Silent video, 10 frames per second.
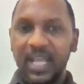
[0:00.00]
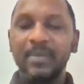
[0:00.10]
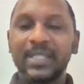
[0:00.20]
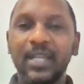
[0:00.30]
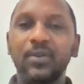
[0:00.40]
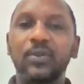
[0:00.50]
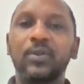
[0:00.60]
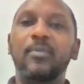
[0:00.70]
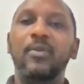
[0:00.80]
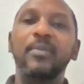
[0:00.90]
Then me say, no,
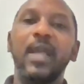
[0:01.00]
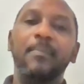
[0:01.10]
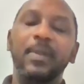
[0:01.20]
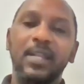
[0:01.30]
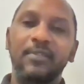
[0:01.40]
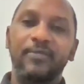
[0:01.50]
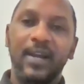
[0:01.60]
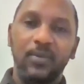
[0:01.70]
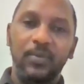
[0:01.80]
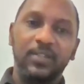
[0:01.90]
more, me, I believe
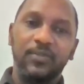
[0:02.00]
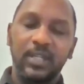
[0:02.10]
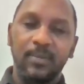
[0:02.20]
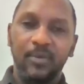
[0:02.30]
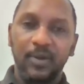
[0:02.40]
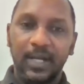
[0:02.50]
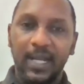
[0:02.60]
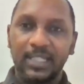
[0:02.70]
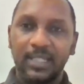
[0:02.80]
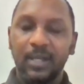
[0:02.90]
I they wait for
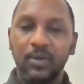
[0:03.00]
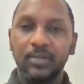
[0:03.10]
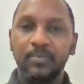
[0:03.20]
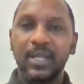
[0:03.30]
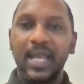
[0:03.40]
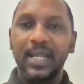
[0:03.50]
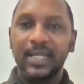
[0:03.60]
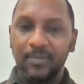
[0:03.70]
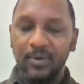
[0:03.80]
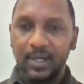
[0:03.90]
democracy because me not a
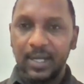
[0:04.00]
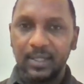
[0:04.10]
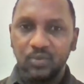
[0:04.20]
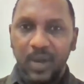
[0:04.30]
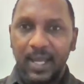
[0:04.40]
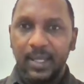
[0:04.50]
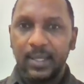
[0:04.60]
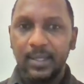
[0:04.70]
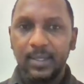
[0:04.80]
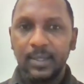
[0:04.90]
Democrat. Why?